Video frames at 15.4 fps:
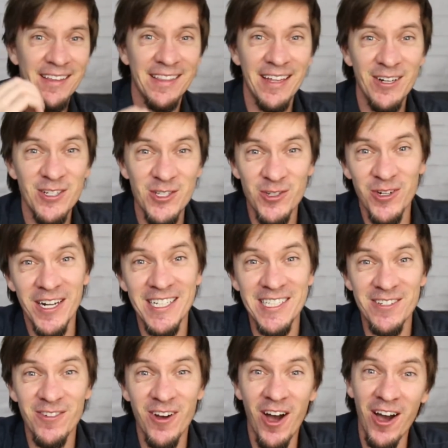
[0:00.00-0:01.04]
There's
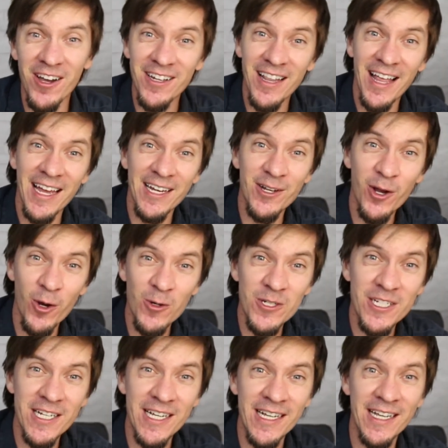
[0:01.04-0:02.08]
trends of online
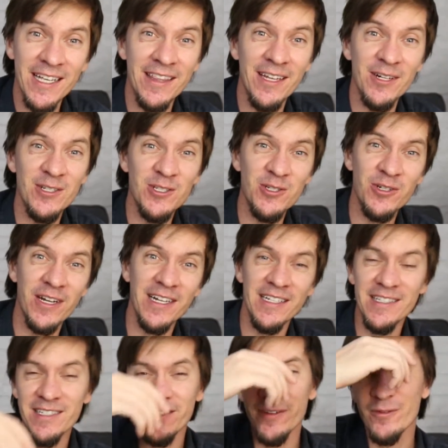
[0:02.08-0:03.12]
coaching and there's
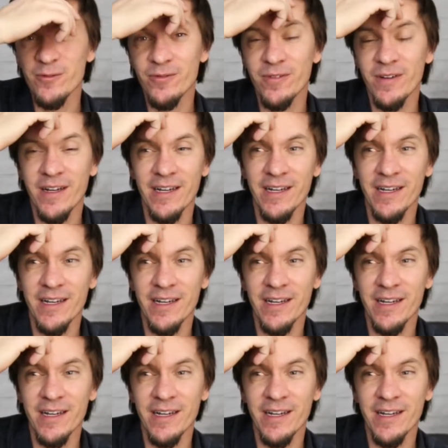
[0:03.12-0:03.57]
trends of